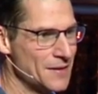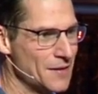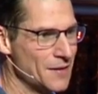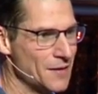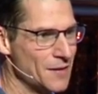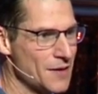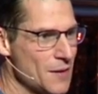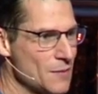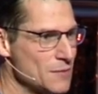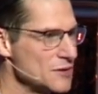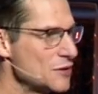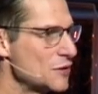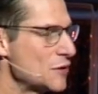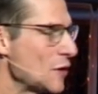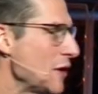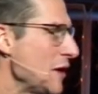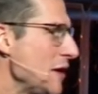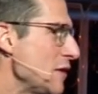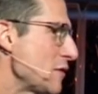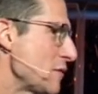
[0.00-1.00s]
Or there was
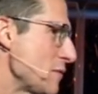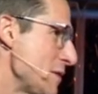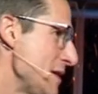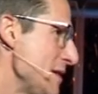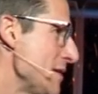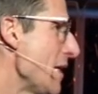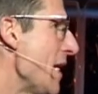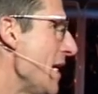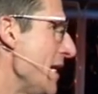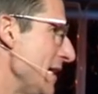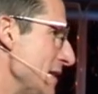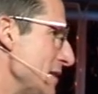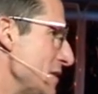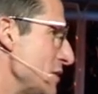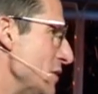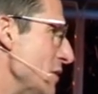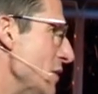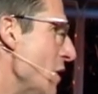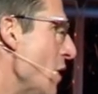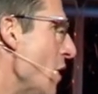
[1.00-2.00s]
33
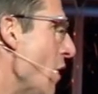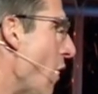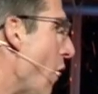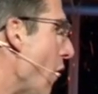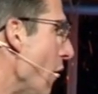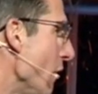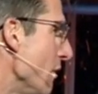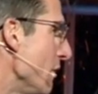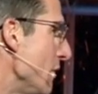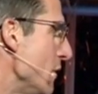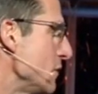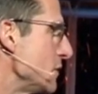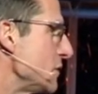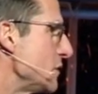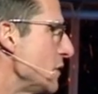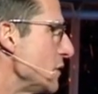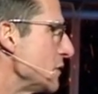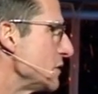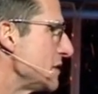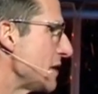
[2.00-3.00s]
likes and all of those,
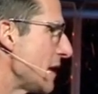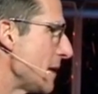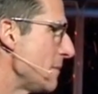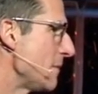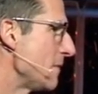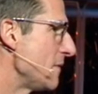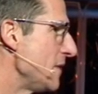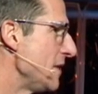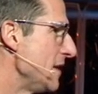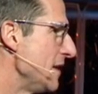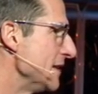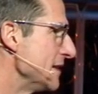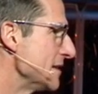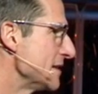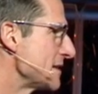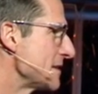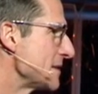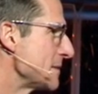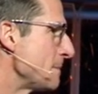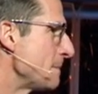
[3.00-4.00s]
those type of
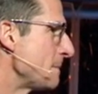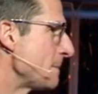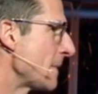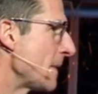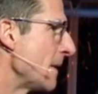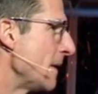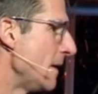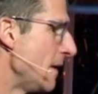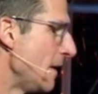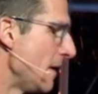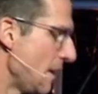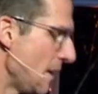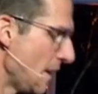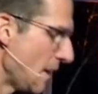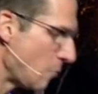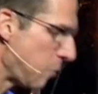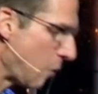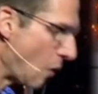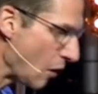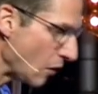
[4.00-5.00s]
things.
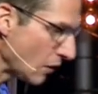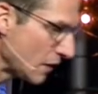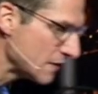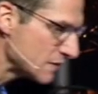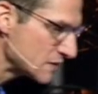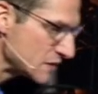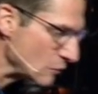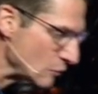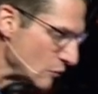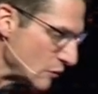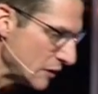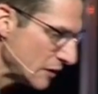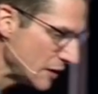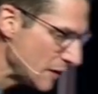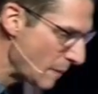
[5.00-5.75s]
And Paul gives a really